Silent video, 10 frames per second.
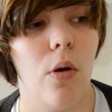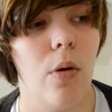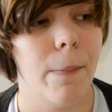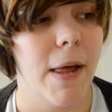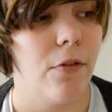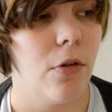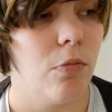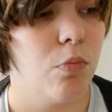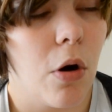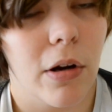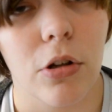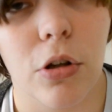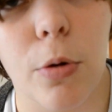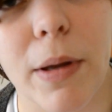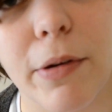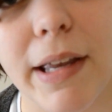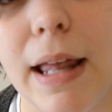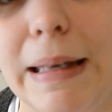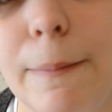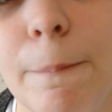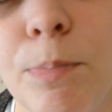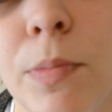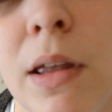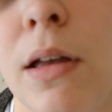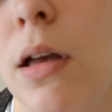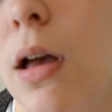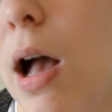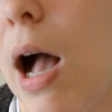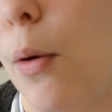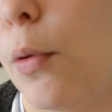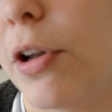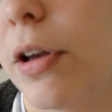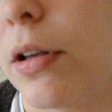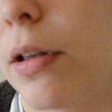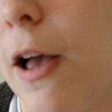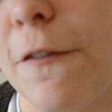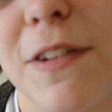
oh, I'm never probably gonna come here again. I've